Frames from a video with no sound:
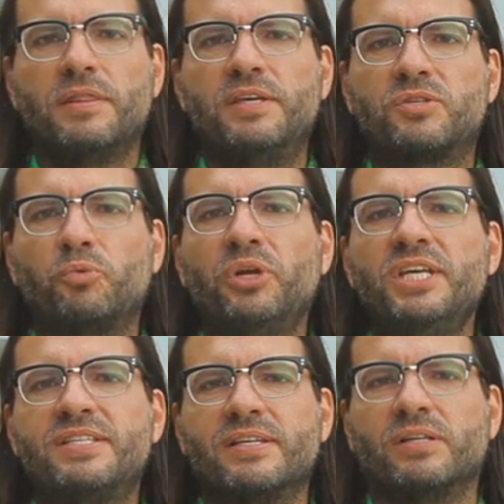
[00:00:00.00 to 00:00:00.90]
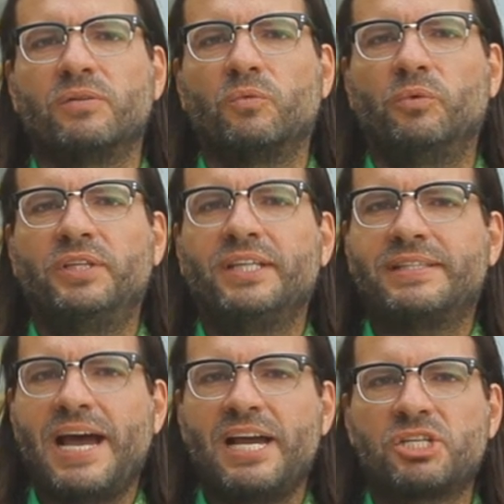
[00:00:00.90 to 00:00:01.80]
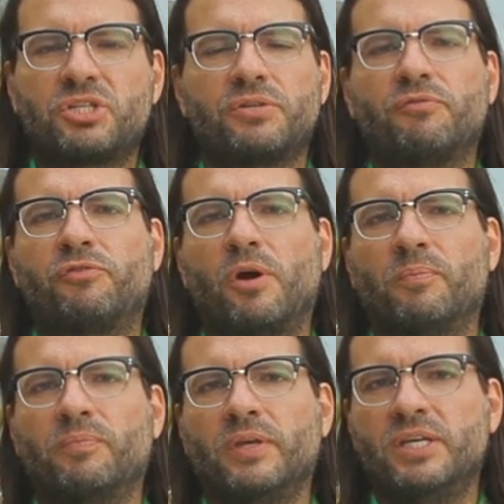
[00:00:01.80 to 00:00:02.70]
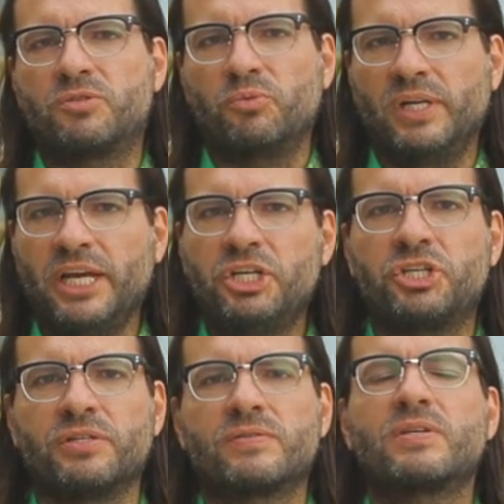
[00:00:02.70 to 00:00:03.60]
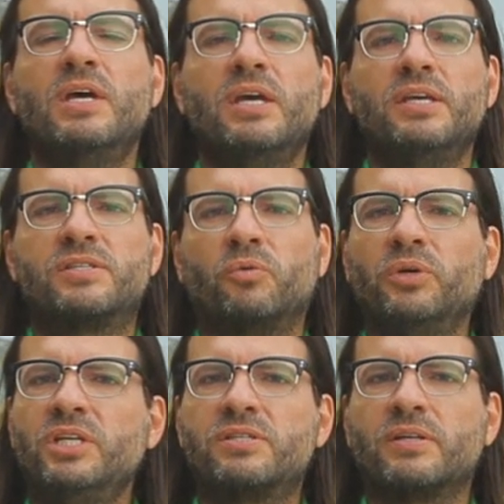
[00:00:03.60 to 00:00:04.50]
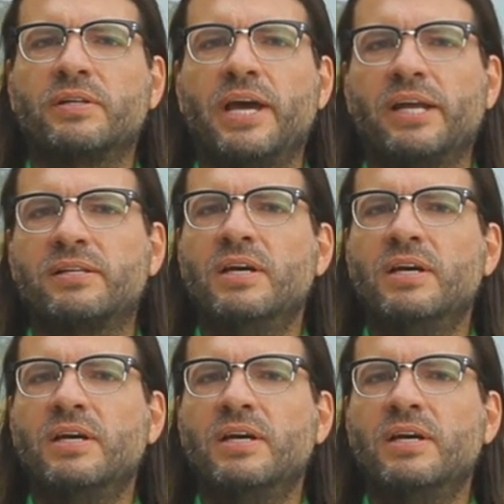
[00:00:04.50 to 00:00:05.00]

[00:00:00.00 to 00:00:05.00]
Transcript: This reason, detached from its relations, is a reason that